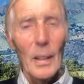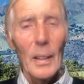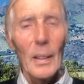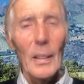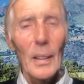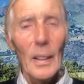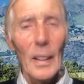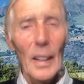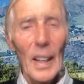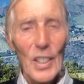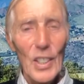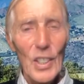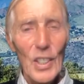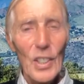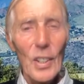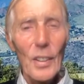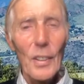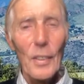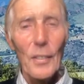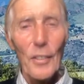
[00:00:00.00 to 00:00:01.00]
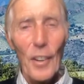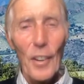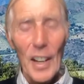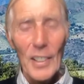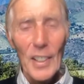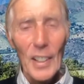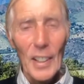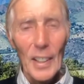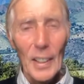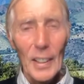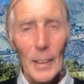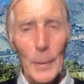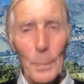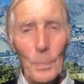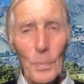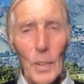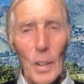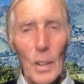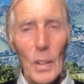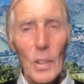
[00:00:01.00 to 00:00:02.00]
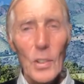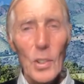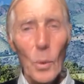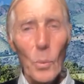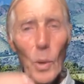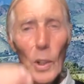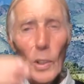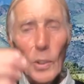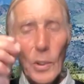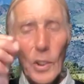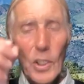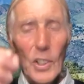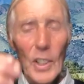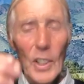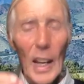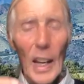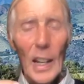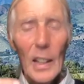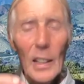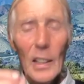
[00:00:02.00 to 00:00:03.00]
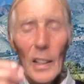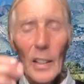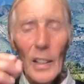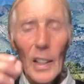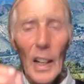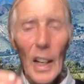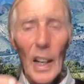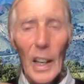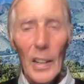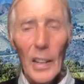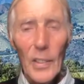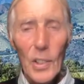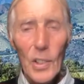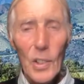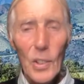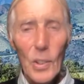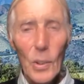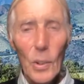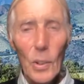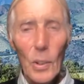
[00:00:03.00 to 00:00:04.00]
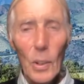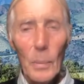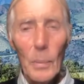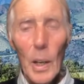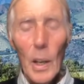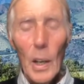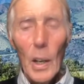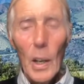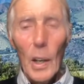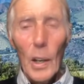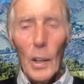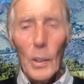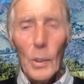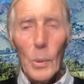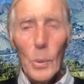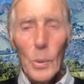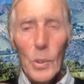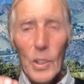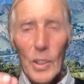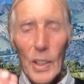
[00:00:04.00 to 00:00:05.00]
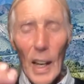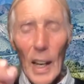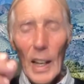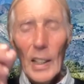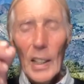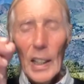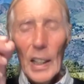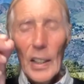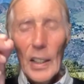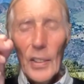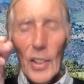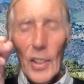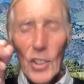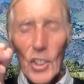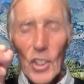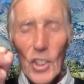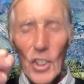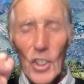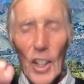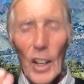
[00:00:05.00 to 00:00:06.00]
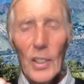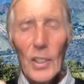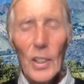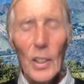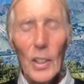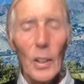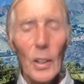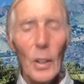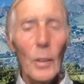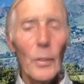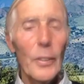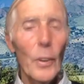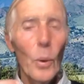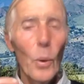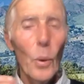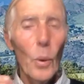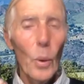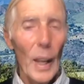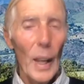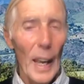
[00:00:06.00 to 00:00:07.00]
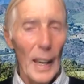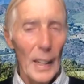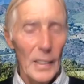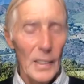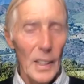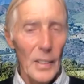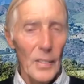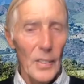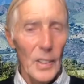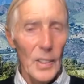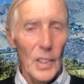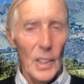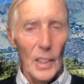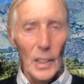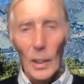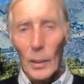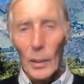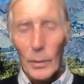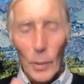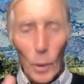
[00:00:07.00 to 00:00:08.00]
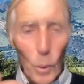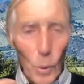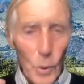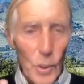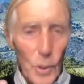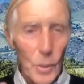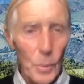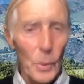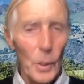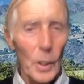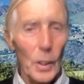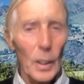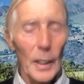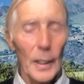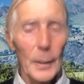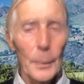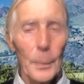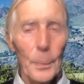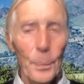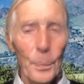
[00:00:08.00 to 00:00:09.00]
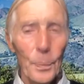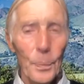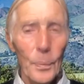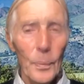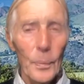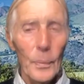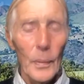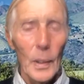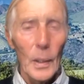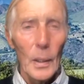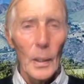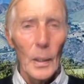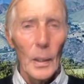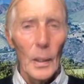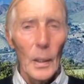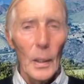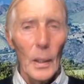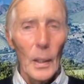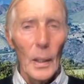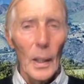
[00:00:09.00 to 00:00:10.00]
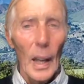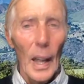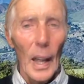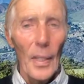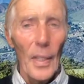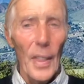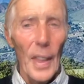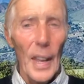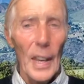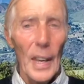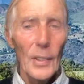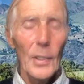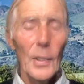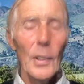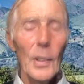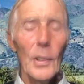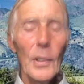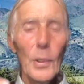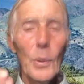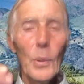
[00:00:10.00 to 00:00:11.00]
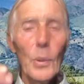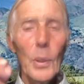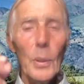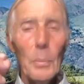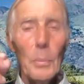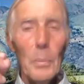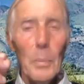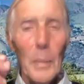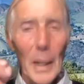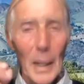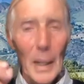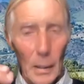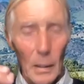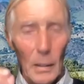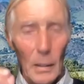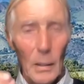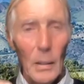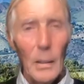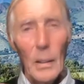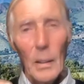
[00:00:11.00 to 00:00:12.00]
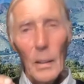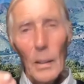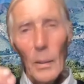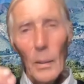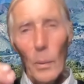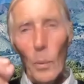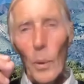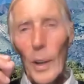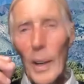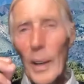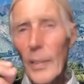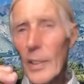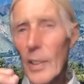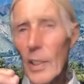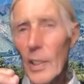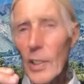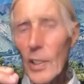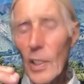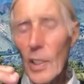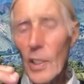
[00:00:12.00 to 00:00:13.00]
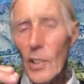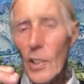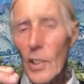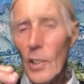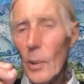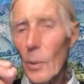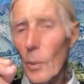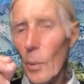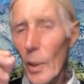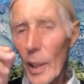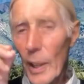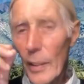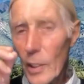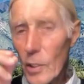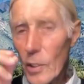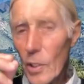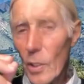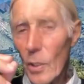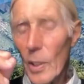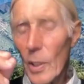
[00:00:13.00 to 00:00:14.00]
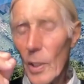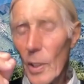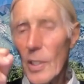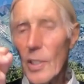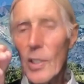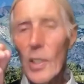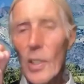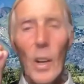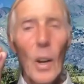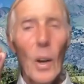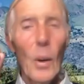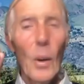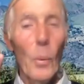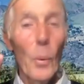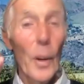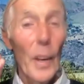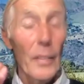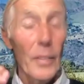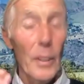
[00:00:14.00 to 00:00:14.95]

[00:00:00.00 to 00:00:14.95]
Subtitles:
less frantic. So when you stand in the eye of the storm, you stand in the center of all activity, of all swirling. And then you can make whatever decision, whatever choice, whatever